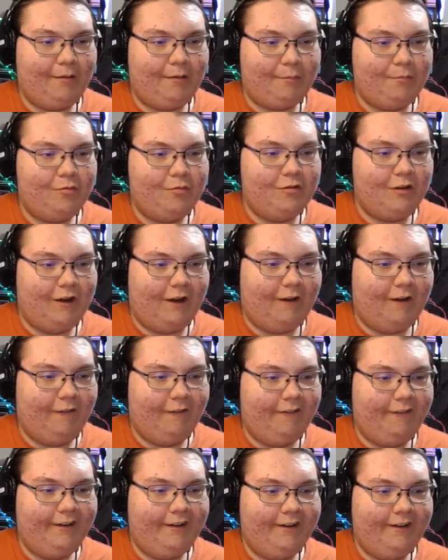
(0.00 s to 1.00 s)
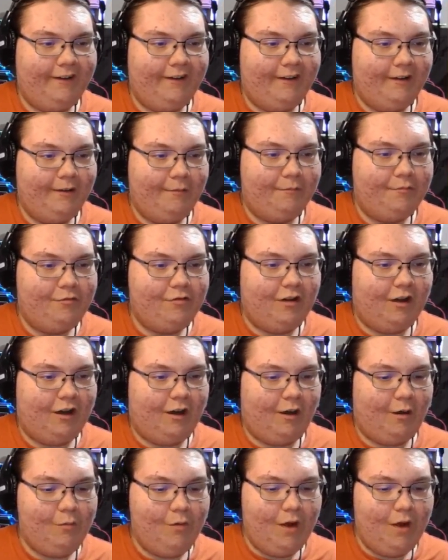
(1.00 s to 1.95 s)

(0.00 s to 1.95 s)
bro, bro.